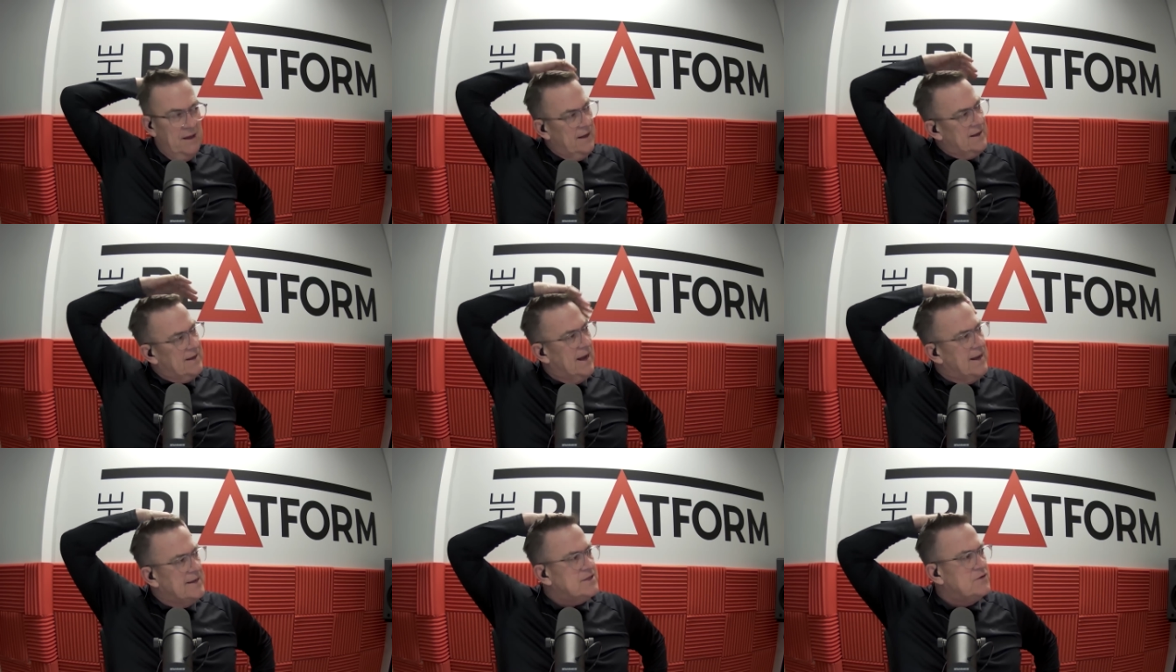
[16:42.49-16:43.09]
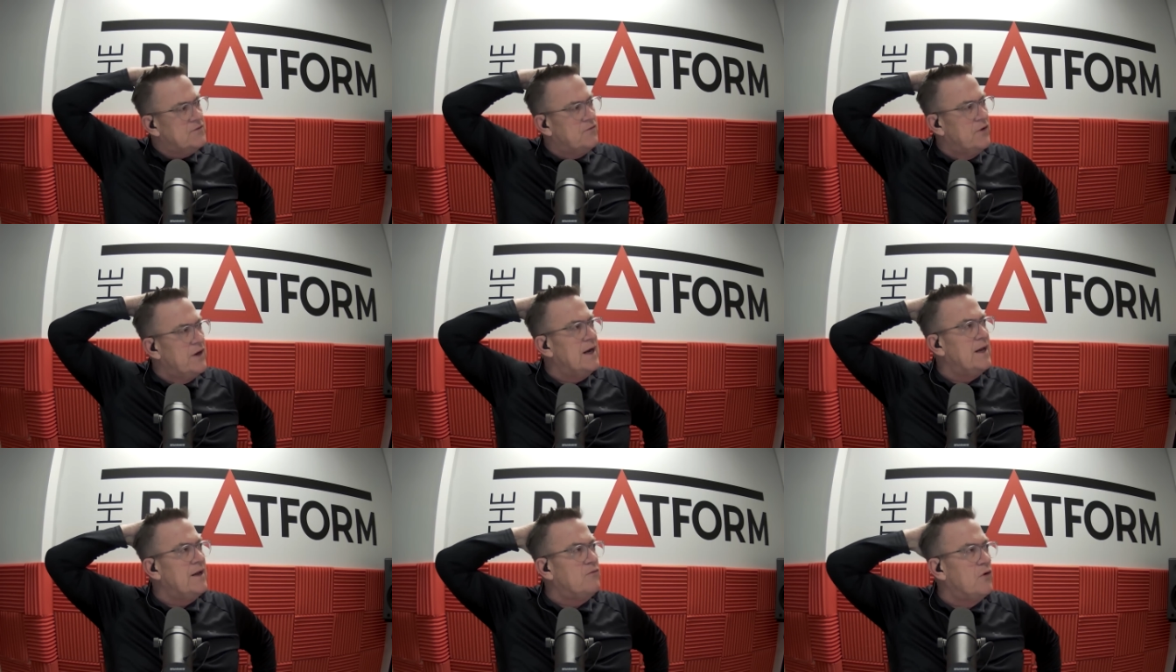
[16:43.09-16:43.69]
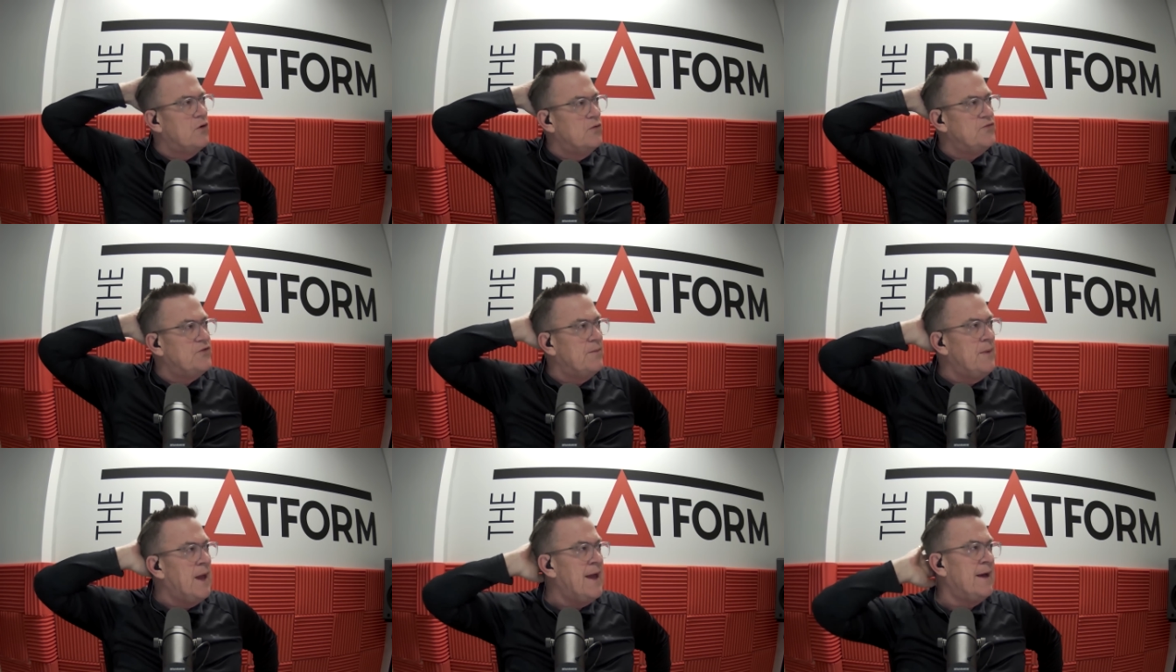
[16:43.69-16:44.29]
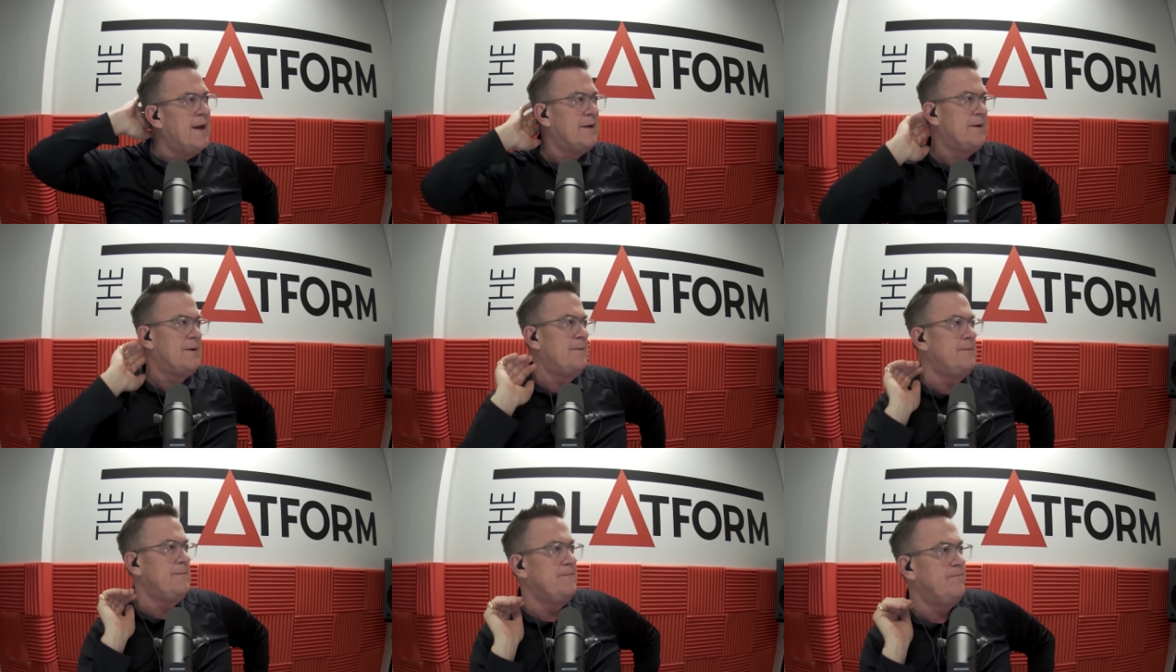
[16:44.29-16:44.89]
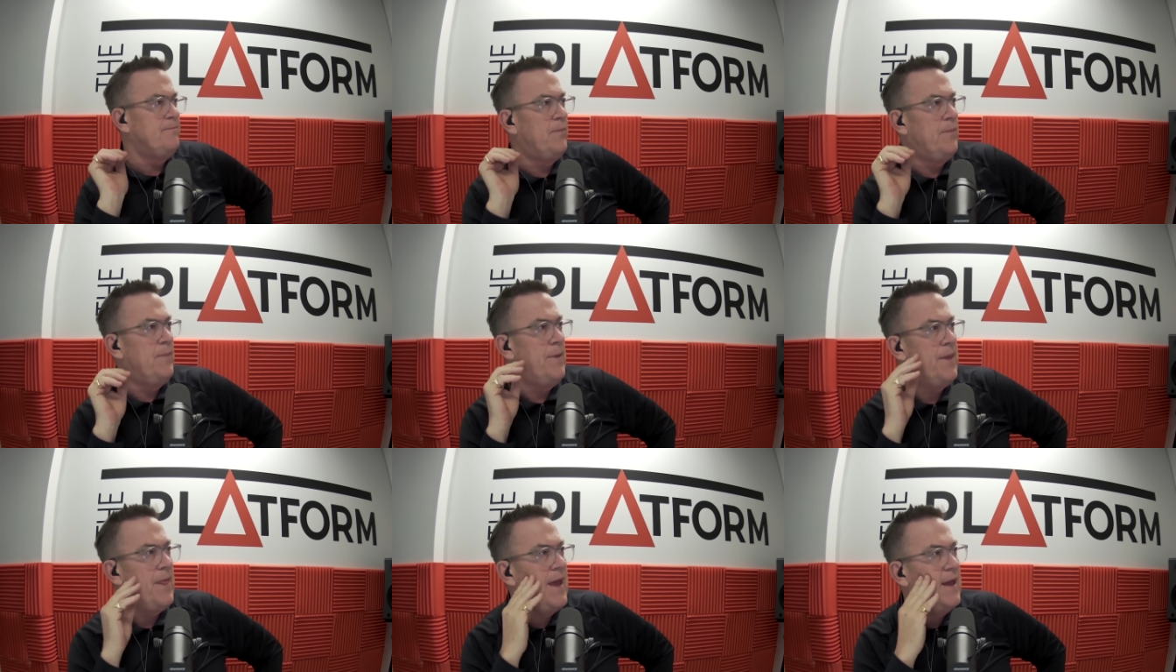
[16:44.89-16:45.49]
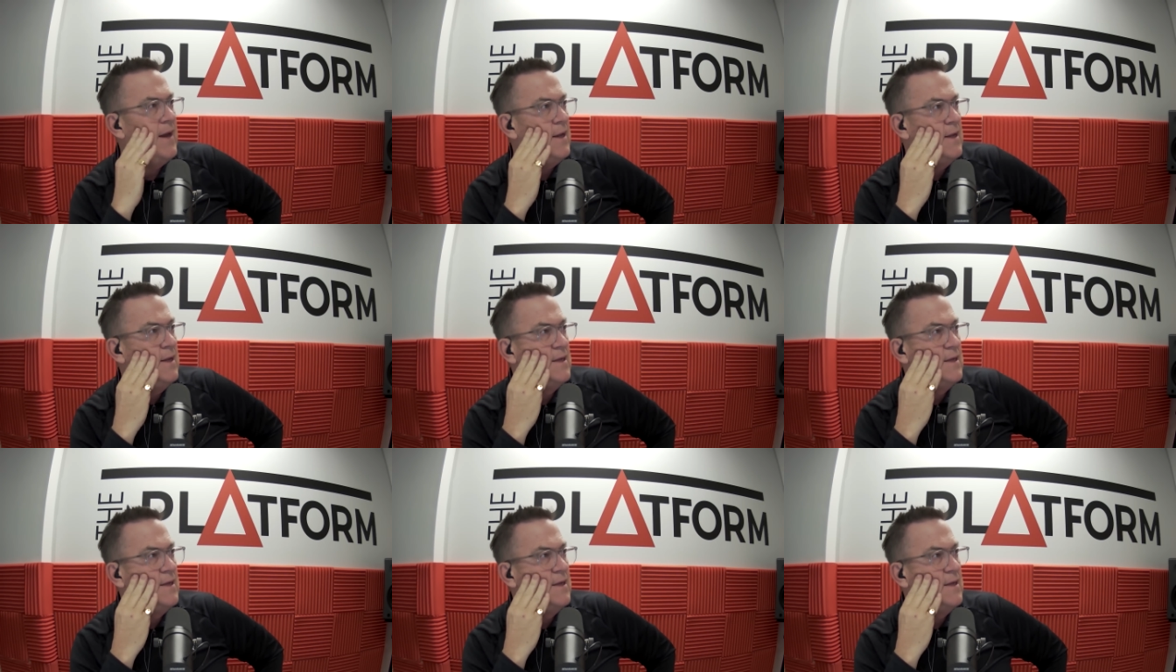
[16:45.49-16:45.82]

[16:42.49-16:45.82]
He hasn't really ruled them out. That